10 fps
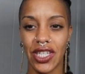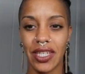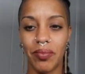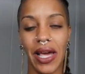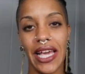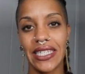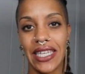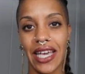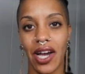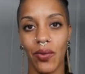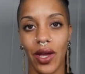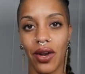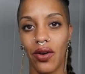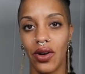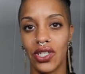amazing how we can
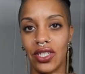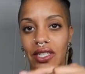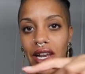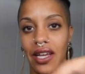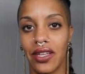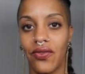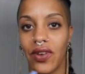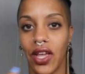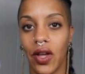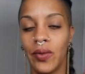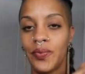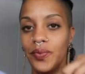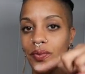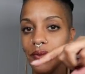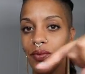all just collectively
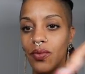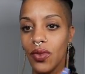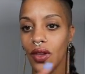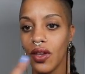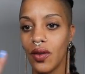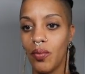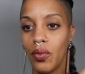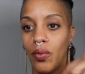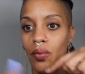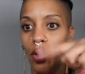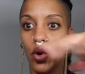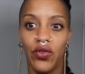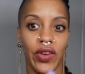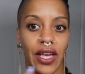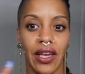
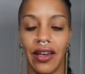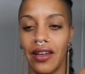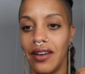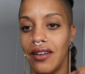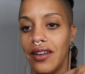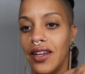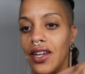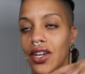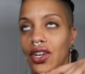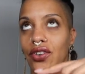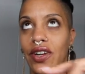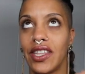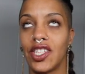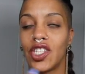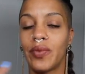motivate and create
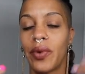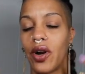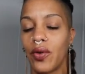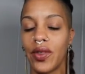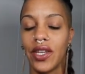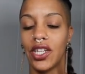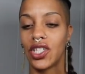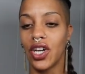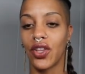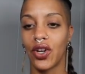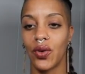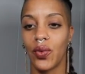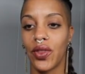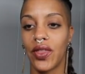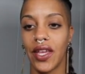this spark within each other
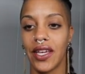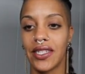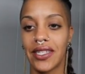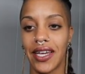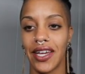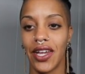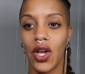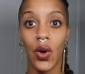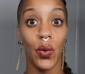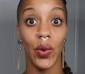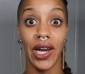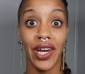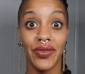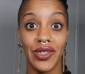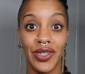with things that we
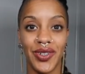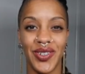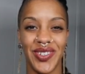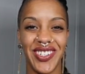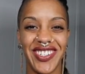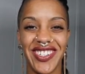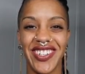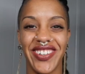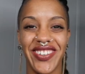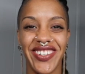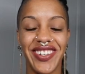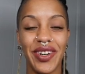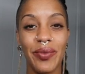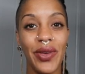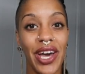love to do. So
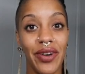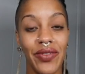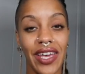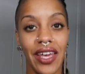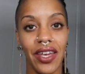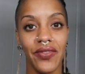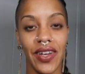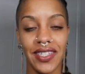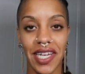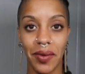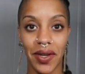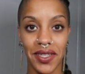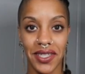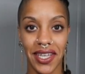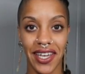hope you have a
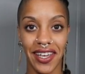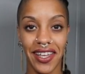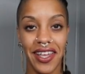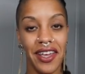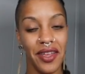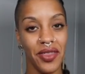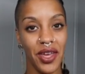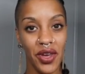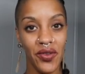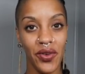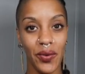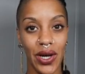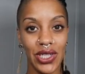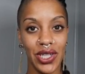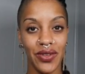fantabulous day. Thank you for
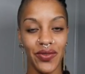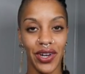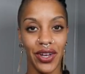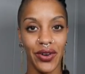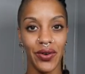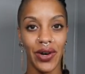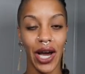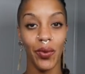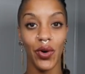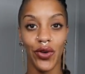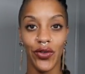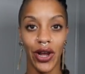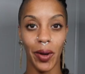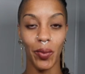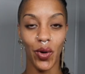watching the video. I will
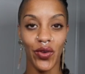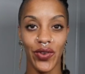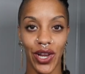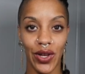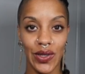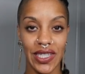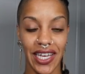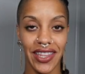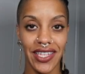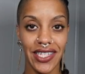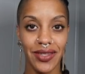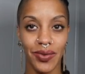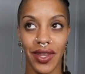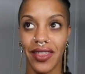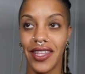create more videos like this
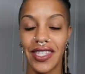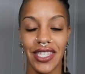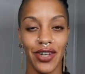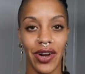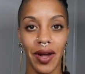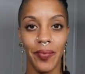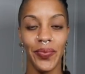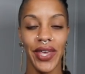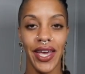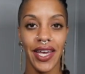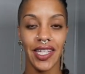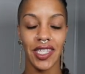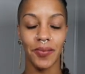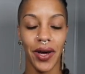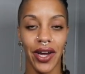with Instagram
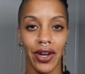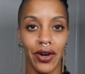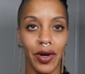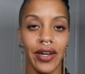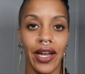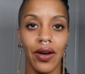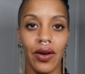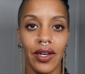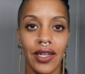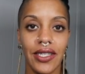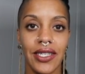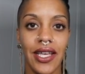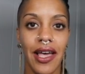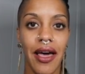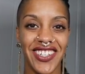inspired nail looks.
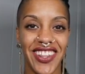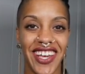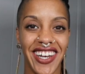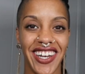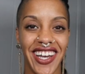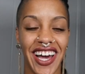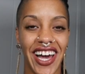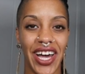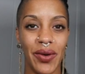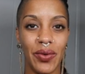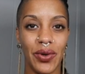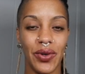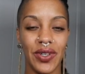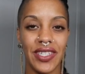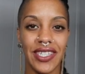Till then, I
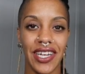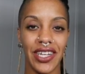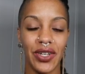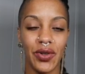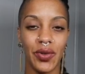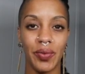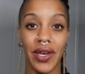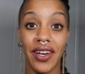will send you big